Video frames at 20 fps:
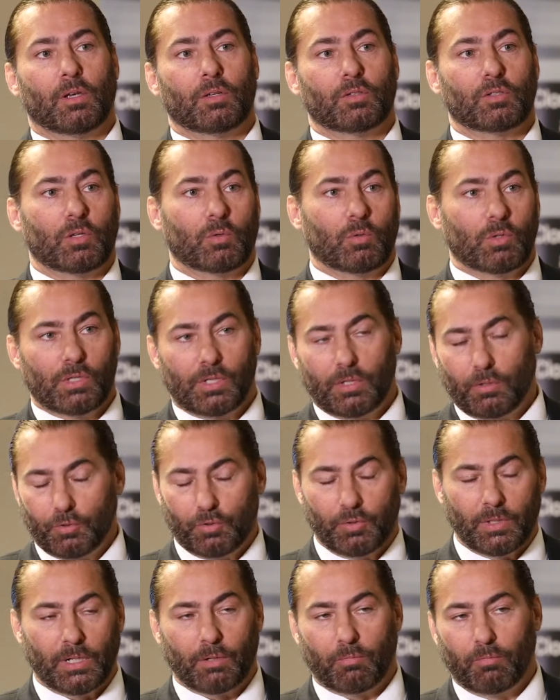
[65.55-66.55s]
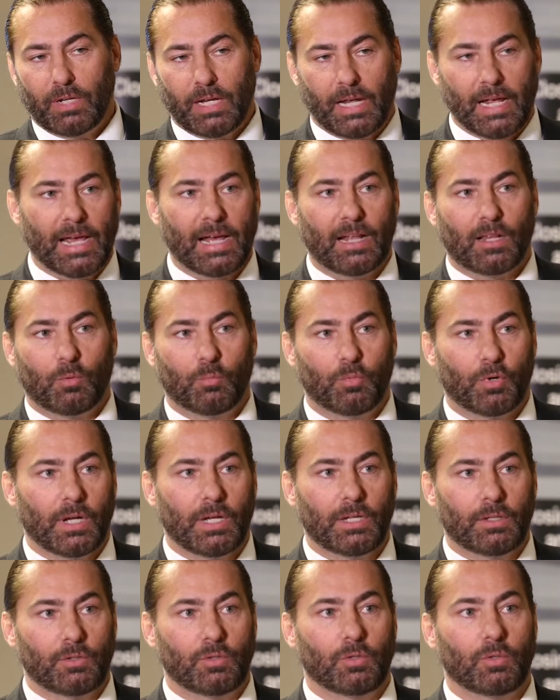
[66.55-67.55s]
So we're still trying to
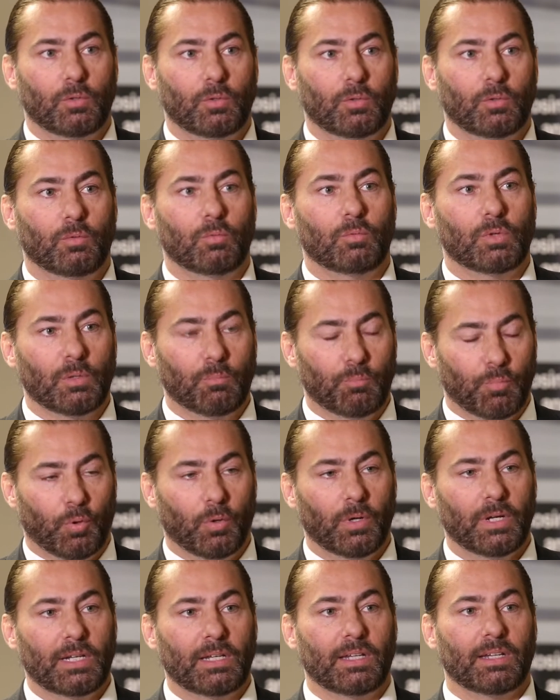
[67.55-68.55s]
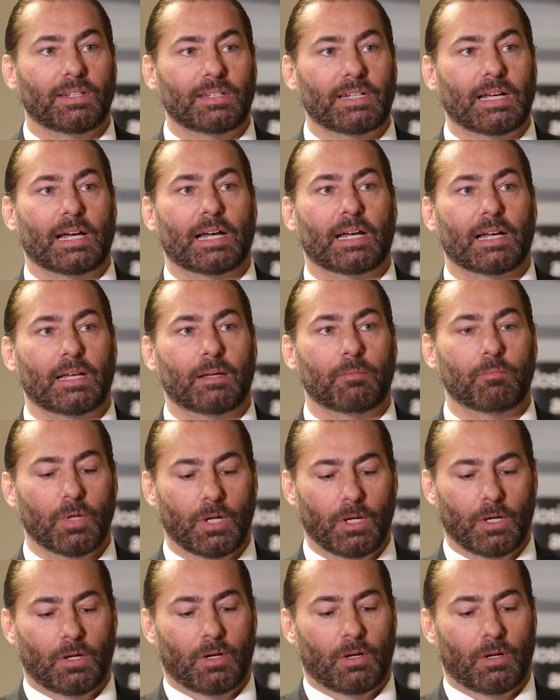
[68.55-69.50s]
recalibrate to the point in time